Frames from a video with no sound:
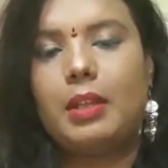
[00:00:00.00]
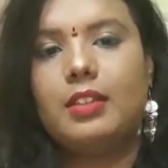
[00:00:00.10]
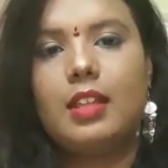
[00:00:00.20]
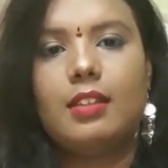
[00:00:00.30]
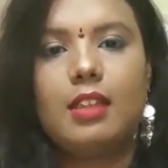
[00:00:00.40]

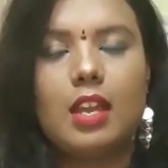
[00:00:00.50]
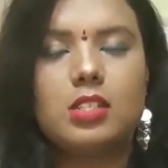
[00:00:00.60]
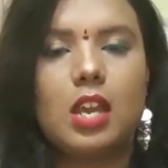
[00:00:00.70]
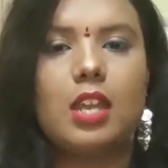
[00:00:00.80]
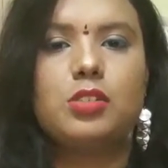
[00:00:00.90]
Other than
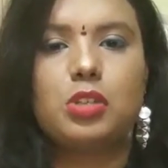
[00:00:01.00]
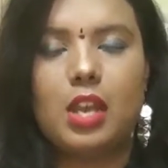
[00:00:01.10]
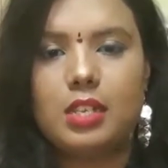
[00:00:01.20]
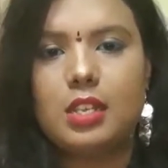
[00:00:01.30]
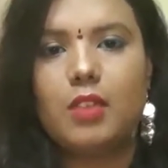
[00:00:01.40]
that, I
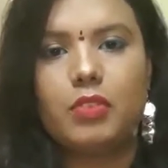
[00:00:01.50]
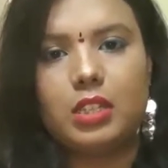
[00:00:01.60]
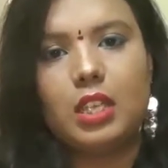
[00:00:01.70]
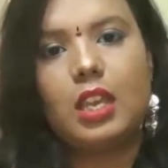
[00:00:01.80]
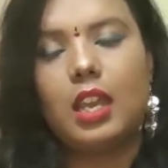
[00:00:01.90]
tried
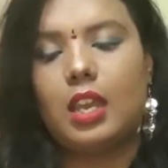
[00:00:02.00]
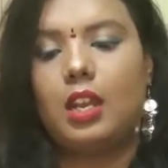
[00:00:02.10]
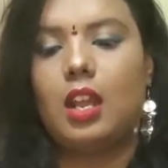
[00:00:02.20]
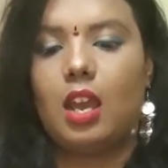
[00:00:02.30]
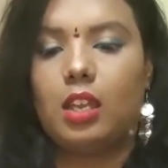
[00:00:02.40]
everything
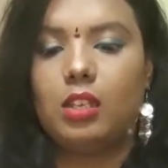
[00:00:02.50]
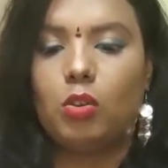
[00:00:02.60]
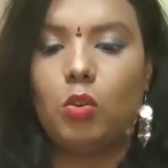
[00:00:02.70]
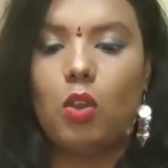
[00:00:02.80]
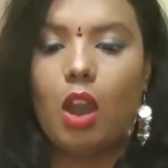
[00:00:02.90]
and I
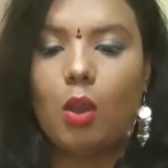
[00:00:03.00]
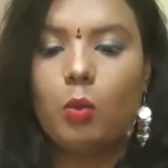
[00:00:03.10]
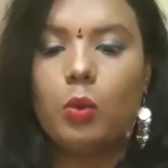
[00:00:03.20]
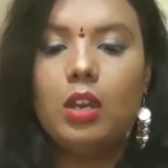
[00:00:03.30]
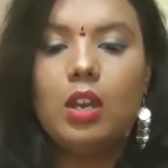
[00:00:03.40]
know
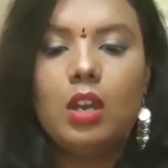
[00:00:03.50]
how